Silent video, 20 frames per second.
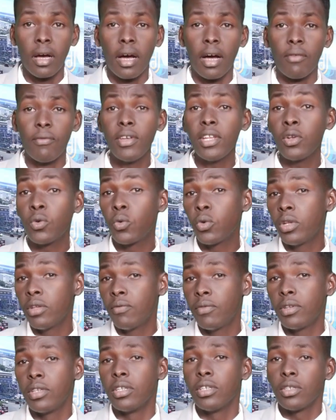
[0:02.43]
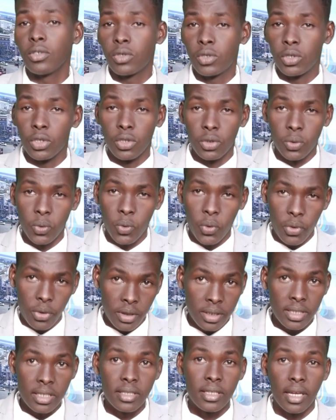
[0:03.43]
A very good evening to you.
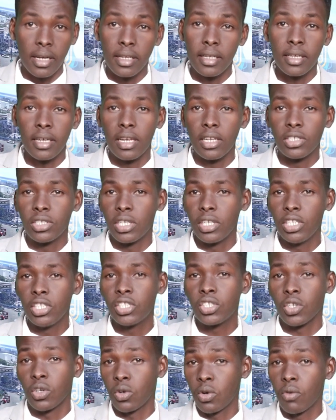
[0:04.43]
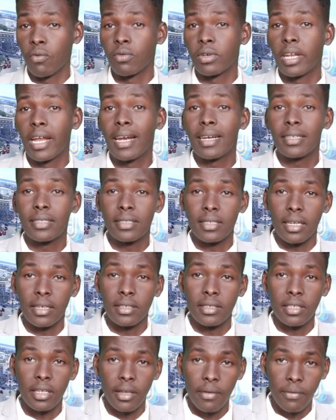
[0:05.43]
This is an English edition of
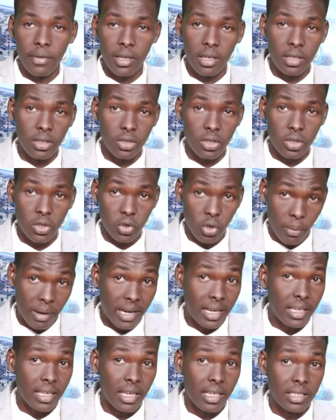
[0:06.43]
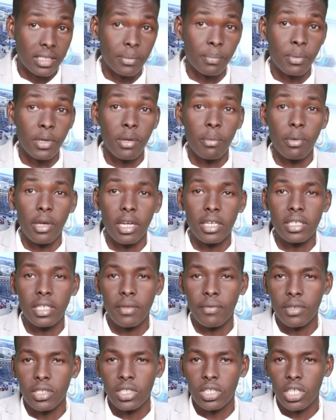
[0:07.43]
Dalsan TV, Somalia's premier
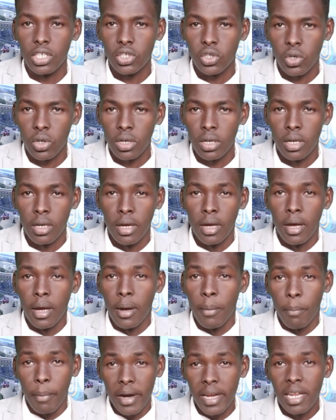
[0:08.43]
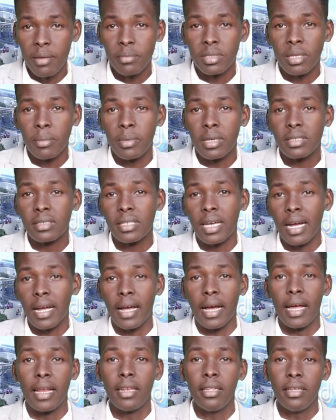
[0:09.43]
TV station. My name is Abdulzak
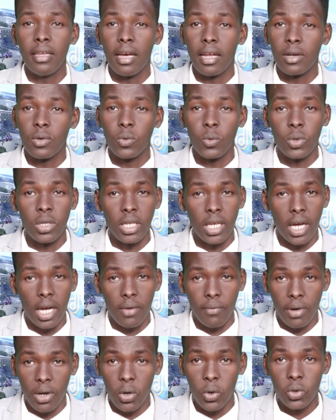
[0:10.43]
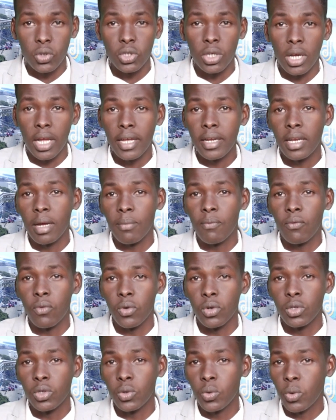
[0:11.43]
Ali, and we have a lot lined up
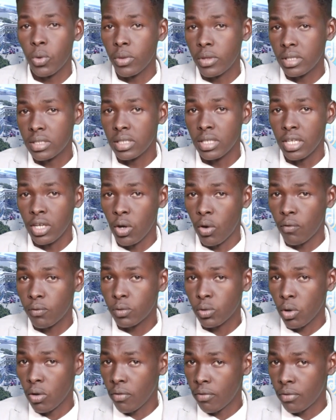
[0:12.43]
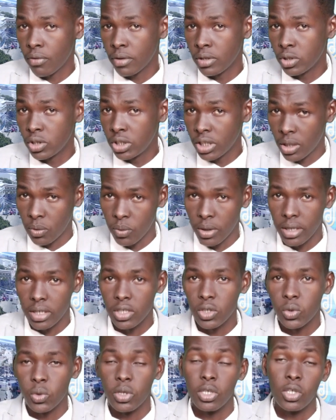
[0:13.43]
for you on this day of 12th January
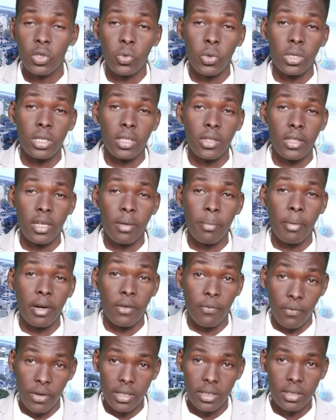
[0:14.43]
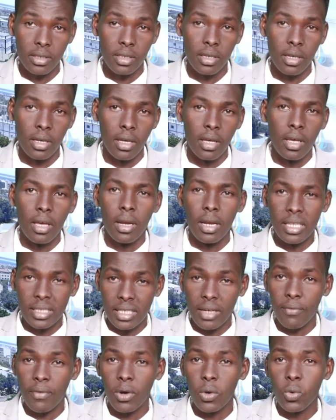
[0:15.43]
2023. But first, let's
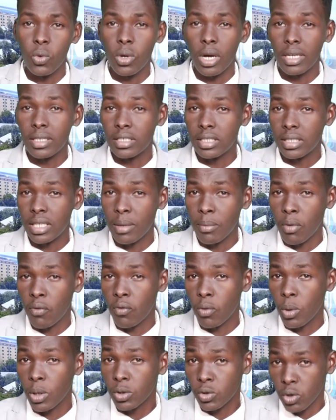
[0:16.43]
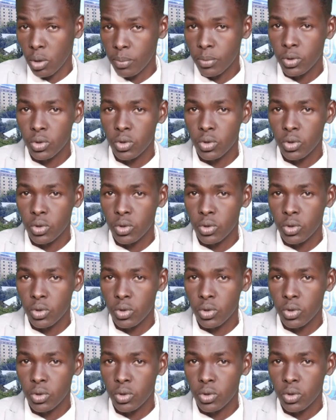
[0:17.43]
have a look at some of our top